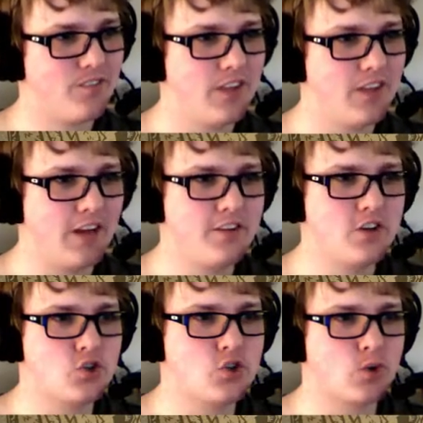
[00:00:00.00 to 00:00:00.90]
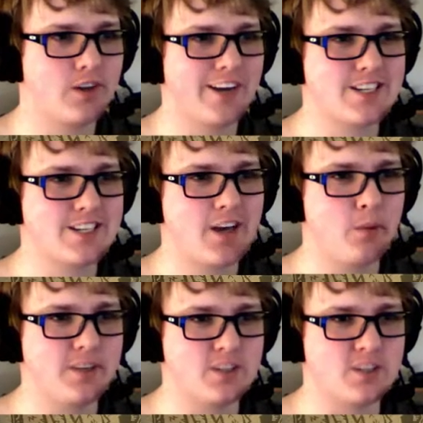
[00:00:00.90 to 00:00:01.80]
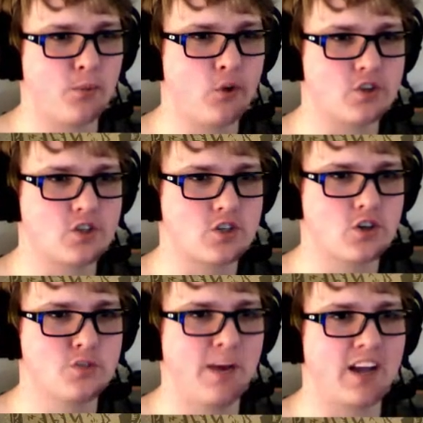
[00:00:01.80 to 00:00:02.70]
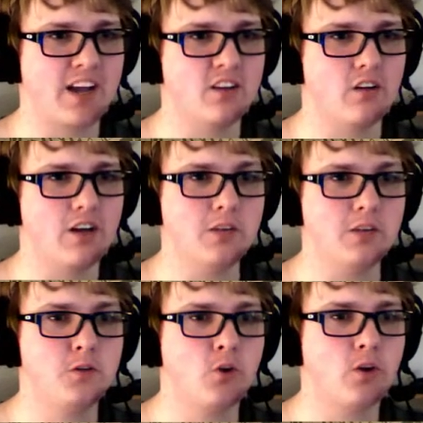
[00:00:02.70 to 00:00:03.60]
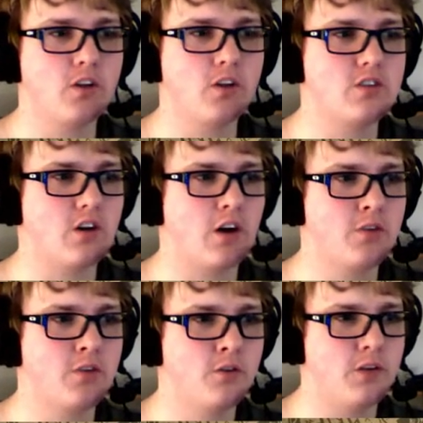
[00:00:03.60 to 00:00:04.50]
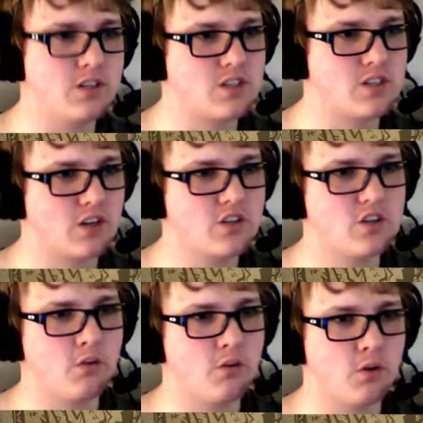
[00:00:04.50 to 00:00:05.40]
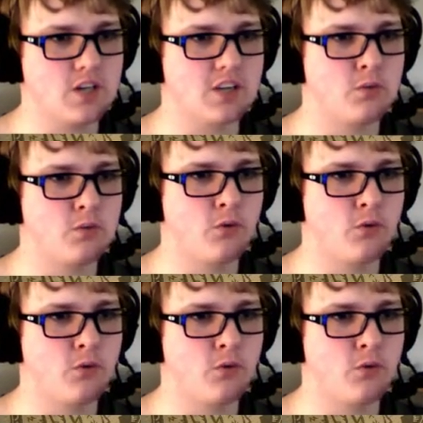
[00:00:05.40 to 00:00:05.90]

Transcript: After you destroy the last Hellbeast, the portal stirs back into life. You are lifted off your feet and sucked into the vortex before